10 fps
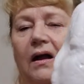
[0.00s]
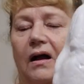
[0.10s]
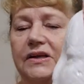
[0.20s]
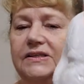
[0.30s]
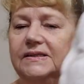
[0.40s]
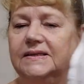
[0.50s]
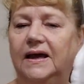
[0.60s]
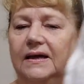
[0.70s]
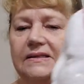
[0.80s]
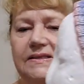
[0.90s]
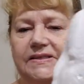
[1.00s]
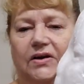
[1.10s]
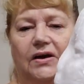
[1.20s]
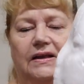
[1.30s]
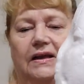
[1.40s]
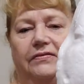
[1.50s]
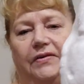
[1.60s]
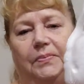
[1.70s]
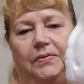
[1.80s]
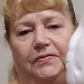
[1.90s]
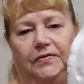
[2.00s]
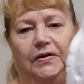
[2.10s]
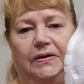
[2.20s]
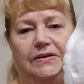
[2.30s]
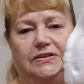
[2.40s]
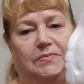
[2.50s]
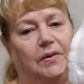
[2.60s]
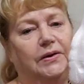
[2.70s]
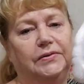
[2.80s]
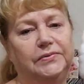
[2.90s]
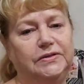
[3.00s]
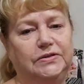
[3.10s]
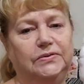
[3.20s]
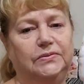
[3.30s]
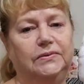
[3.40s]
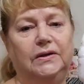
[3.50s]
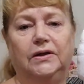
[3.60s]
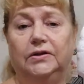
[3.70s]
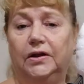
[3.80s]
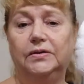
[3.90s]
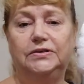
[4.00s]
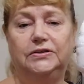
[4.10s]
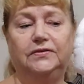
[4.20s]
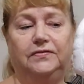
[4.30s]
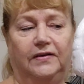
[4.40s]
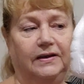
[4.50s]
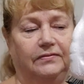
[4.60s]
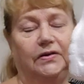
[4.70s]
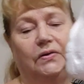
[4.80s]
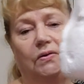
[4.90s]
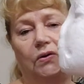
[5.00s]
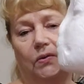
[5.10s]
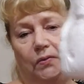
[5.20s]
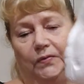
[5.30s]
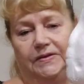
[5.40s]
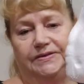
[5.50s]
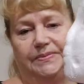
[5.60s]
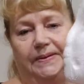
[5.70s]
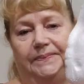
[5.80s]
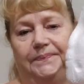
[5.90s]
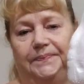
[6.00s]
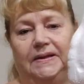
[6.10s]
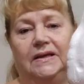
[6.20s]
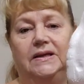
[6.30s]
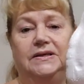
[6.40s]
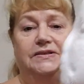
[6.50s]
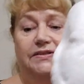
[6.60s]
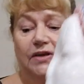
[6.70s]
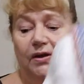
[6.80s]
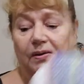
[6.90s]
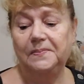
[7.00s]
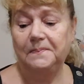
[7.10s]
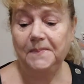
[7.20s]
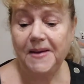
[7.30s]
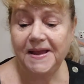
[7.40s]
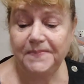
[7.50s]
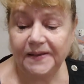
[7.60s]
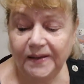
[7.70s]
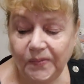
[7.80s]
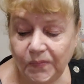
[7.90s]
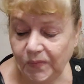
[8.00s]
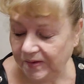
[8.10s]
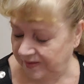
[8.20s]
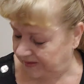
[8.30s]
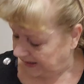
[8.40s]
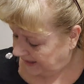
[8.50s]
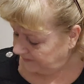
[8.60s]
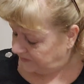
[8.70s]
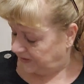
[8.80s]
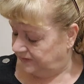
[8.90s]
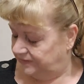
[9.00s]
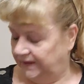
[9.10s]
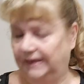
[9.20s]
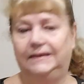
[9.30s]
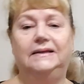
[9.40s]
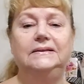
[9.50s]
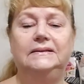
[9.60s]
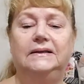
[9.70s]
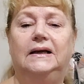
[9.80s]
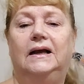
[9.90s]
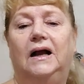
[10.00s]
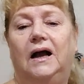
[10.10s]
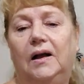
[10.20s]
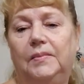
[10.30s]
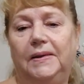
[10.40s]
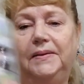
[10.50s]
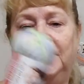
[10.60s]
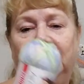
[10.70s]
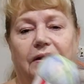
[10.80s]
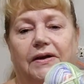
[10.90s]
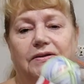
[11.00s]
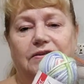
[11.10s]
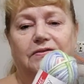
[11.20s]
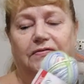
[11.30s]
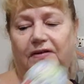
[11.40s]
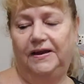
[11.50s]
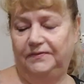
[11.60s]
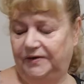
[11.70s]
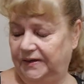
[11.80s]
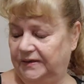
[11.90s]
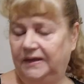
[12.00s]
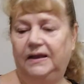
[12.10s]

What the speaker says: I just can't decide if I prefer it to my original go-to favorite or this one. So maybe with the leftover yarn, I'll make my go-to favorite.